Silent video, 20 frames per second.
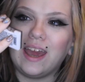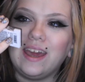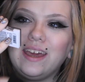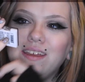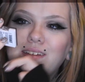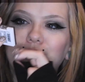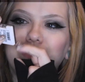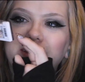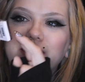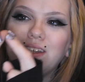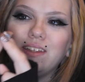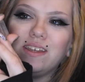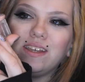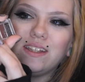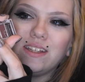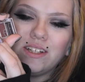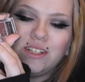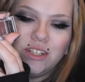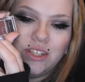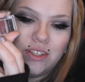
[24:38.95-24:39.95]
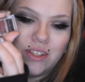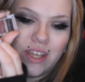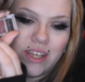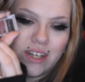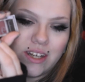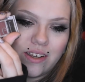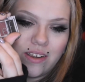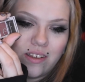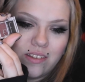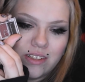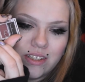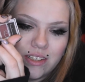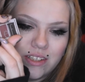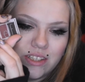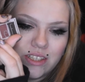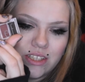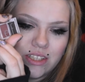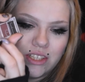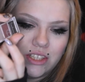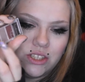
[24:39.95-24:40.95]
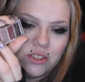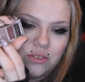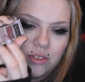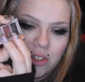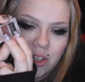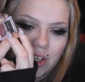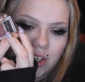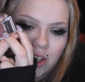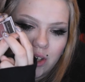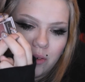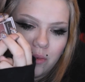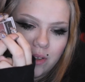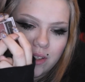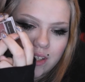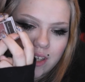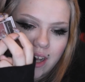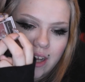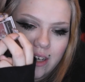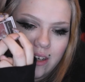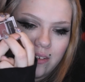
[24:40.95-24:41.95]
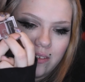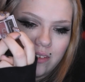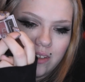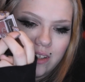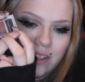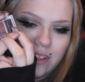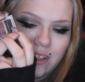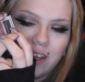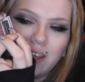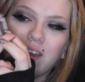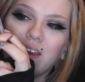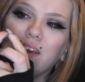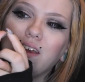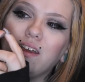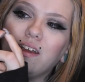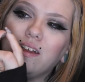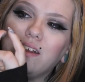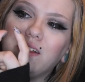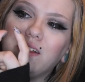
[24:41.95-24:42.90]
I really like the two lighter colors. The two darker ones I didn't really like.